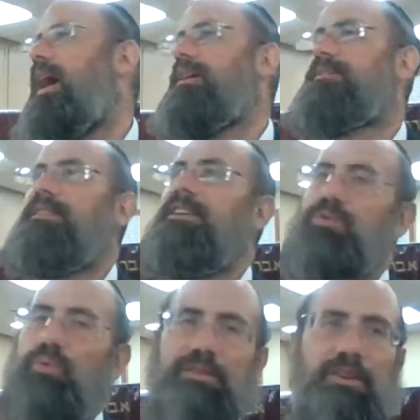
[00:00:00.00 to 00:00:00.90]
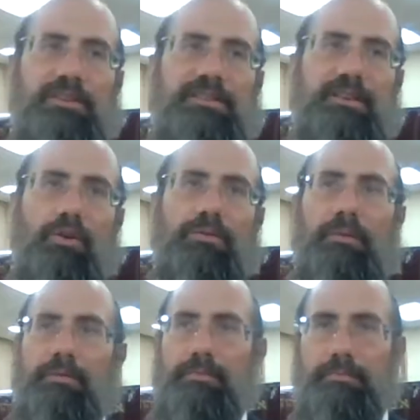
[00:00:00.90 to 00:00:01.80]
And each one's got its
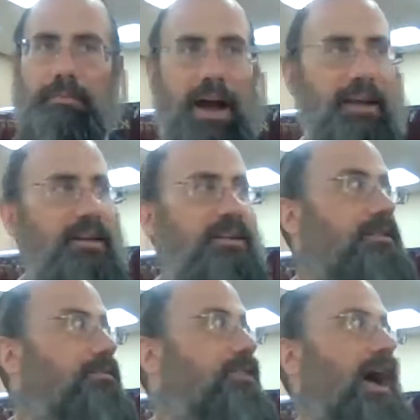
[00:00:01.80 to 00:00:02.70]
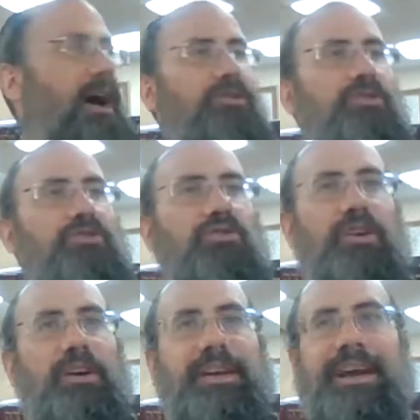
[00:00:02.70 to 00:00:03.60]
own Maila. Outer
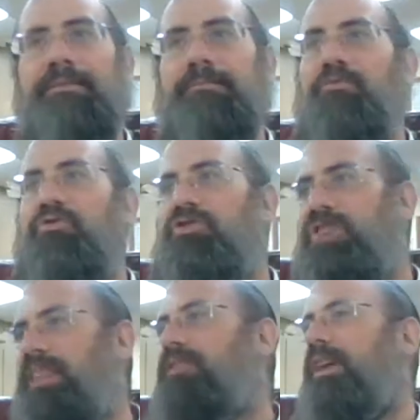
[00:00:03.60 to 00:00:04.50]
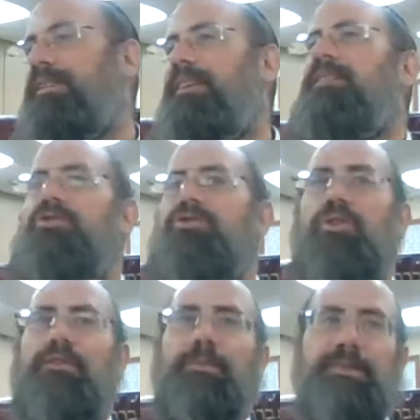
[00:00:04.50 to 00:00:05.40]
joy can generate inner
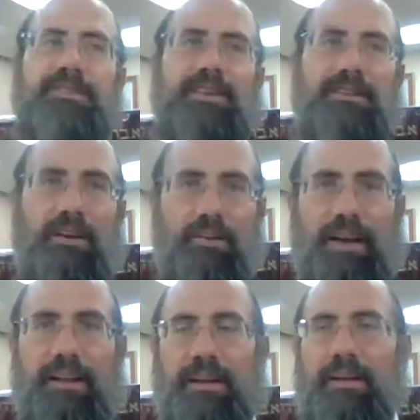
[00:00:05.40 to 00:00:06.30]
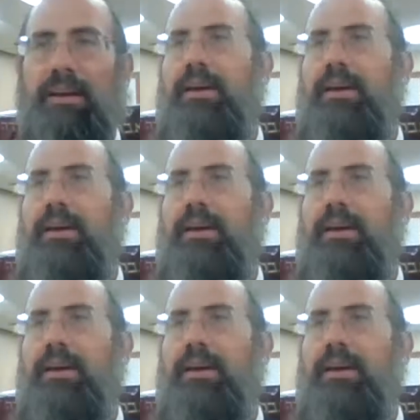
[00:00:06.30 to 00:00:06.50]
joy if a person does it correctly.